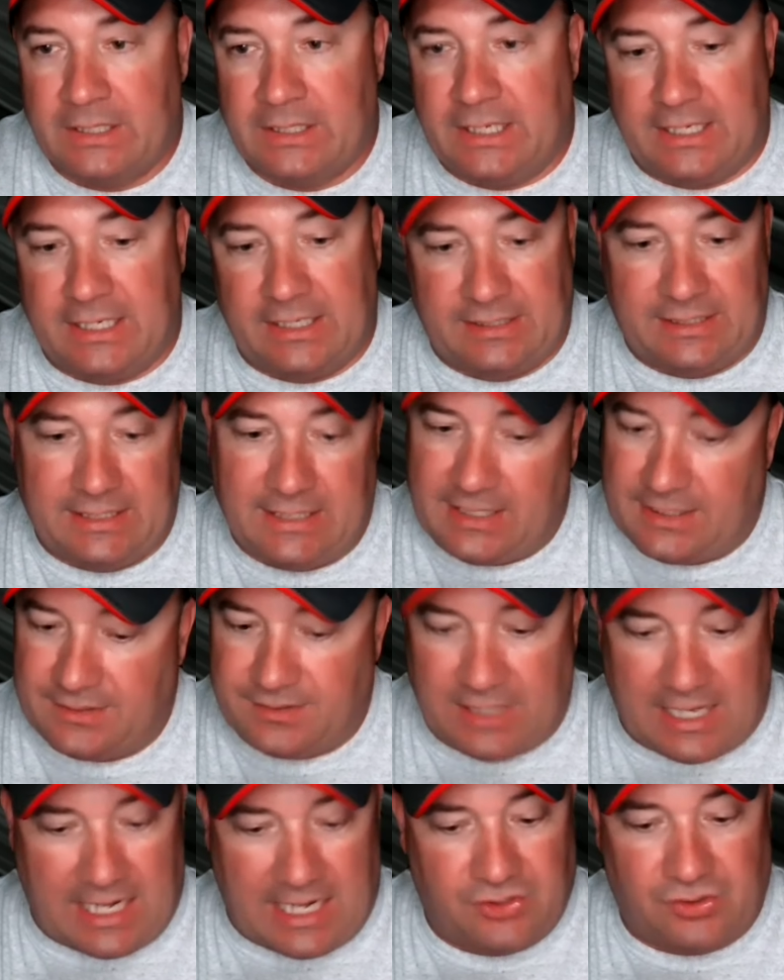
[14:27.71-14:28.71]
And he has
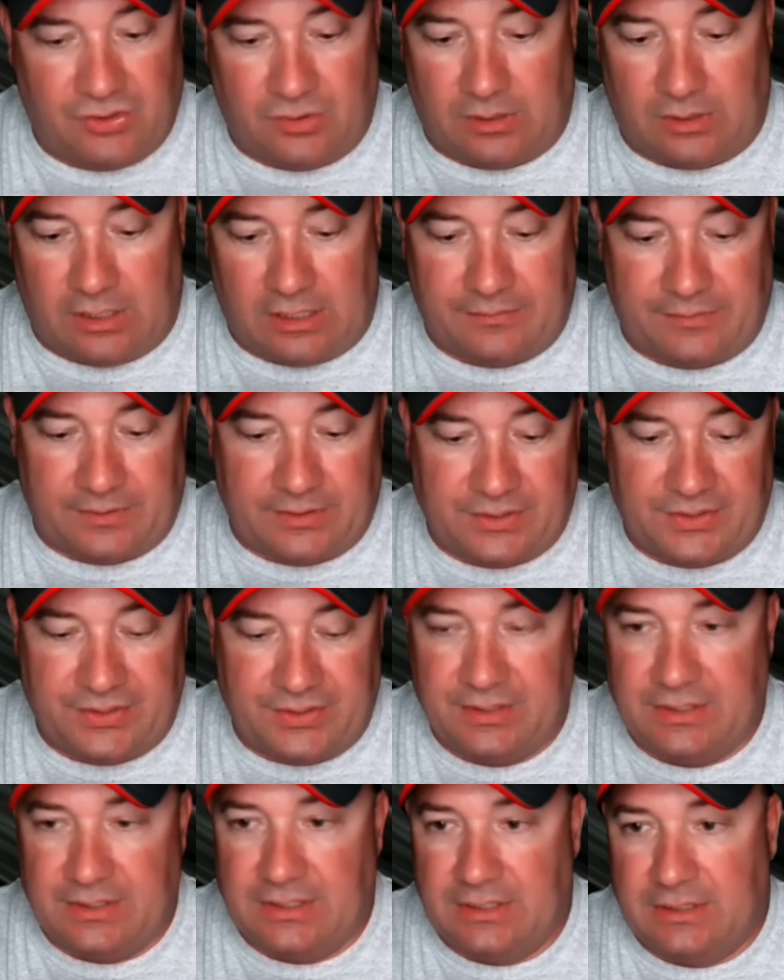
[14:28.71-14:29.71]
national offers
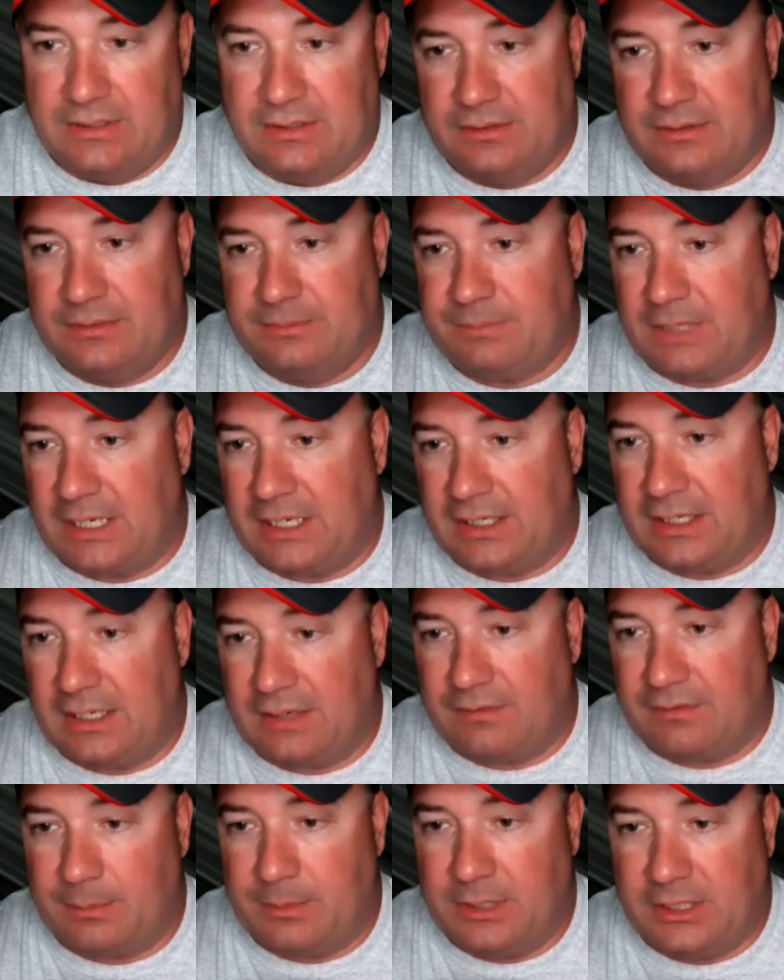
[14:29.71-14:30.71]
by
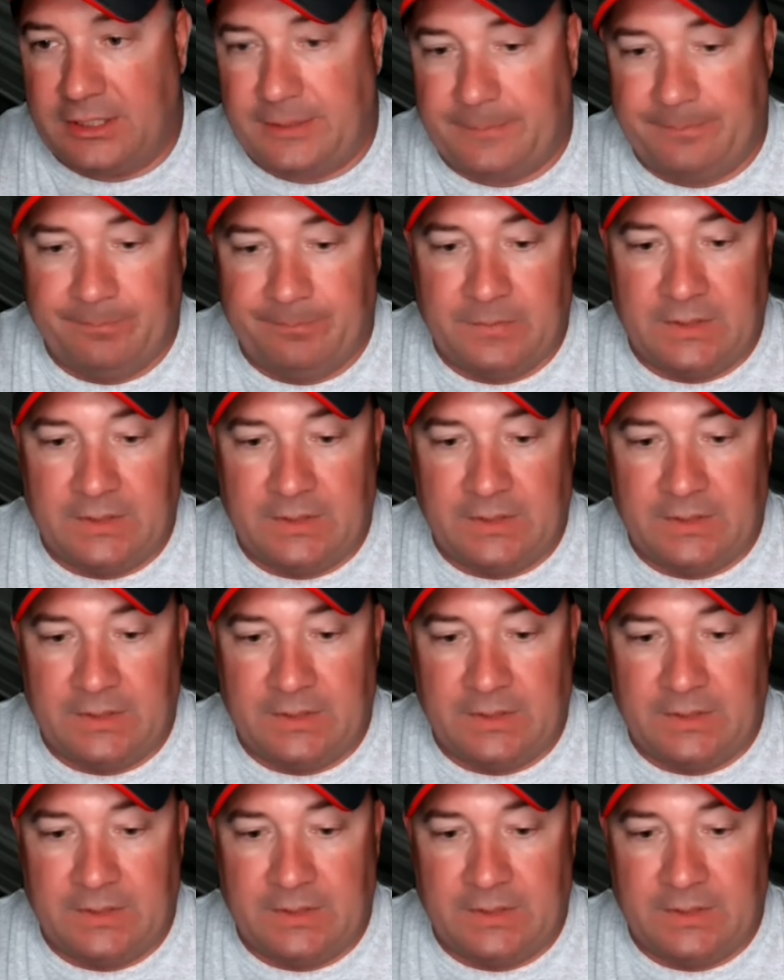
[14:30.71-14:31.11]
everybody.